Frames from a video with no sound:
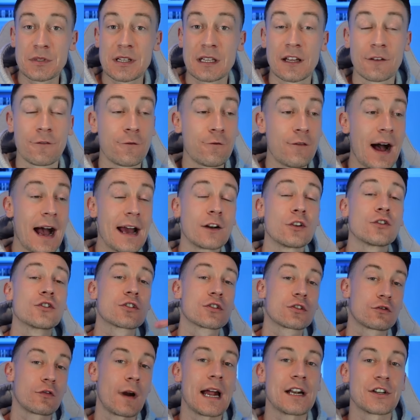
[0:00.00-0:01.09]
in the final
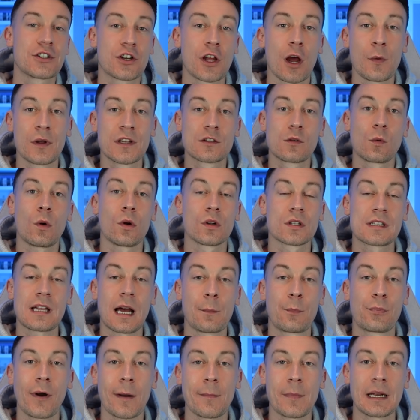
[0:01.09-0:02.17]
stretch going towards that
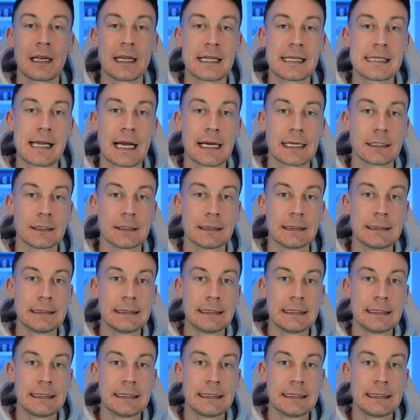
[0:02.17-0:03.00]
Premier League title.